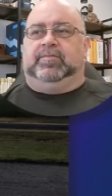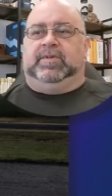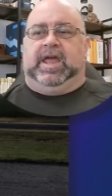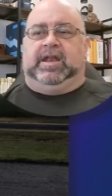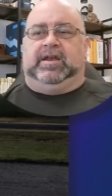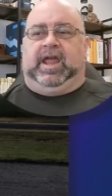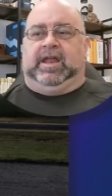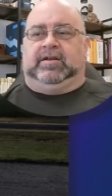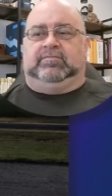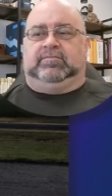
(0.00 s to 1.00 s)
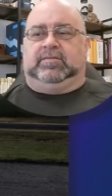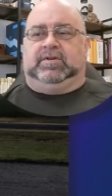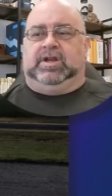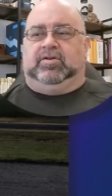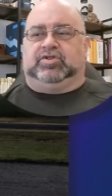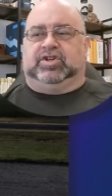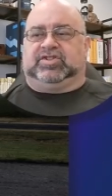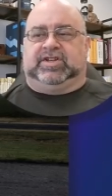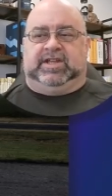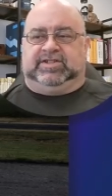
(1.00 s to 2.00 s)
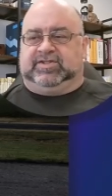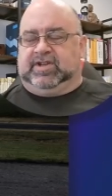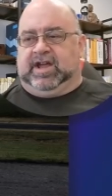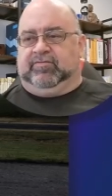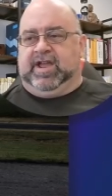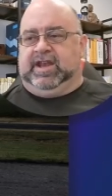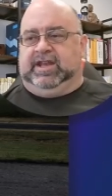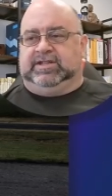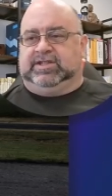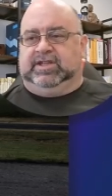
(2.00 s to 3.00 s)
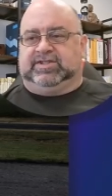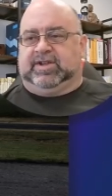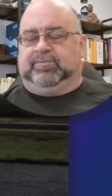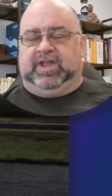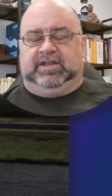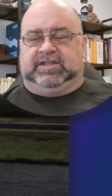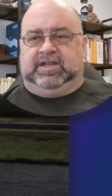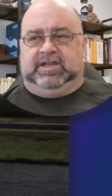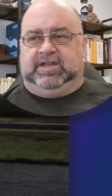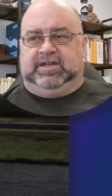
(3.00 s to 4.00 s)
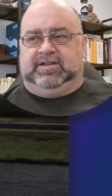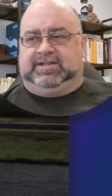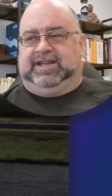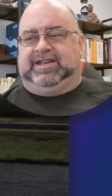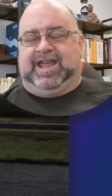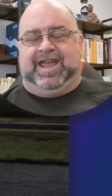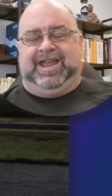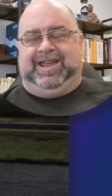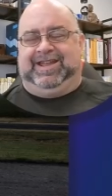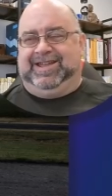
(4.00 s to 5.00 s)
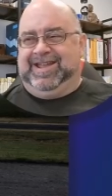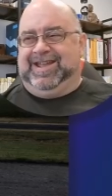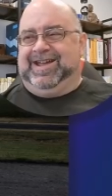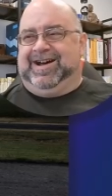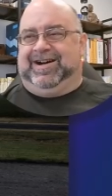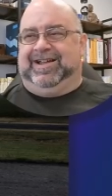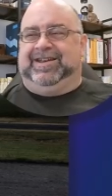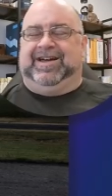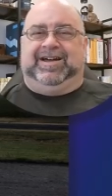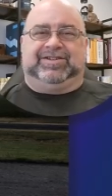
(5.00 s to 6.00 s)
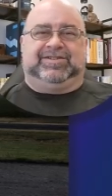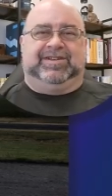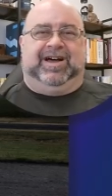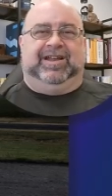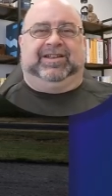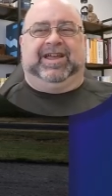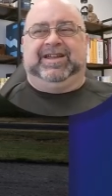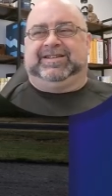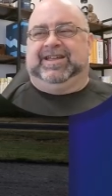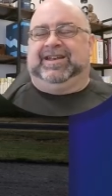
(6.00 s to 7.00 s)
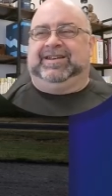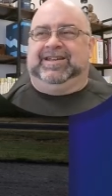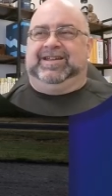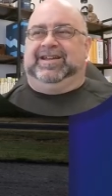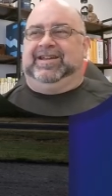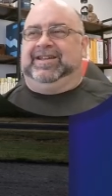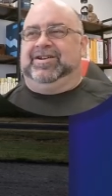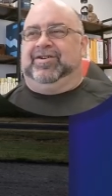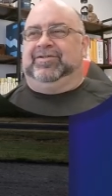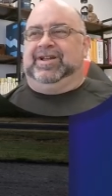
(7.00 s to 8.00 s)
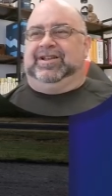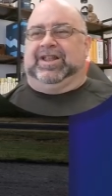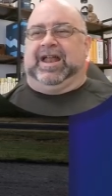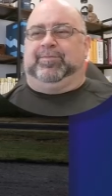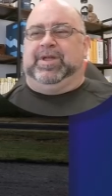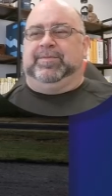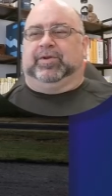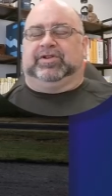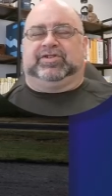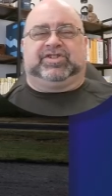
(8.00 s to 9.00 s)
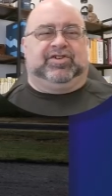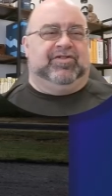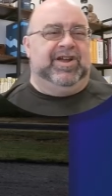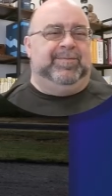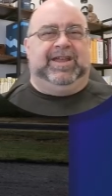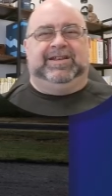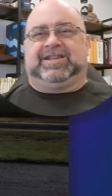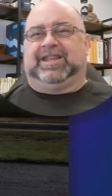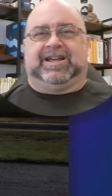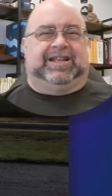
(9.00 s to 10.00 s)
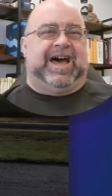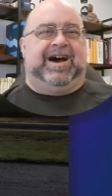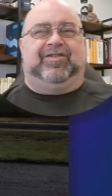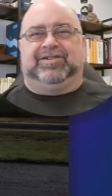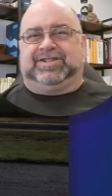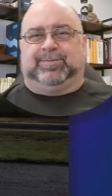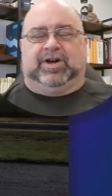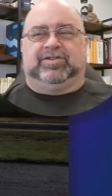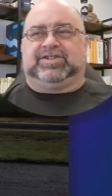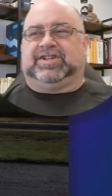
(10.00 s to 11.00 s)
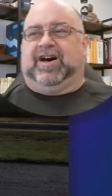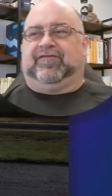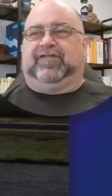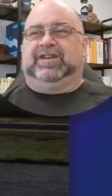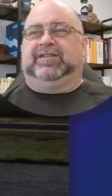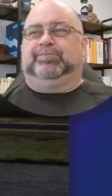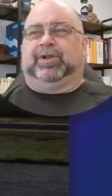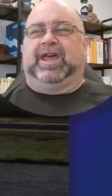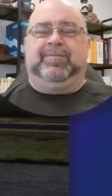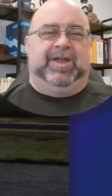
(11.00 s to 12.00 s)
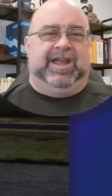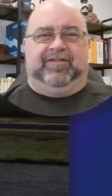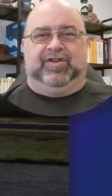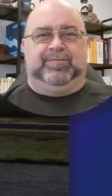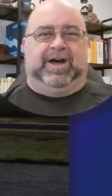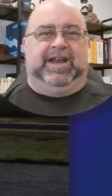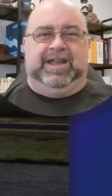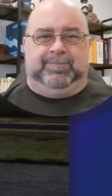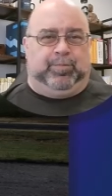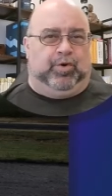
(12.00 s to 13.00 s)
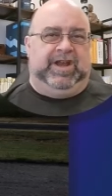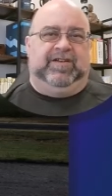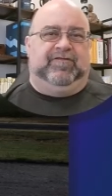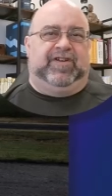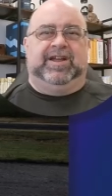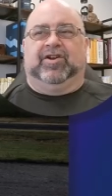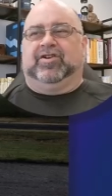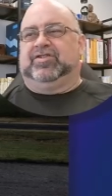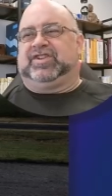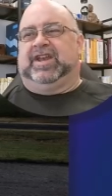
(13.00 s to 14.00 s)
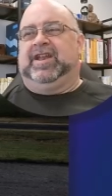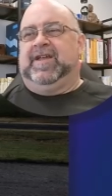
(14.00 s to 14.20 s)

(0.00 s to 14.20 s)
And just as I ran into something today on LinkedIn, a lot of people are screaming to the clouds about stuff and blaming everybody and pointing fingers and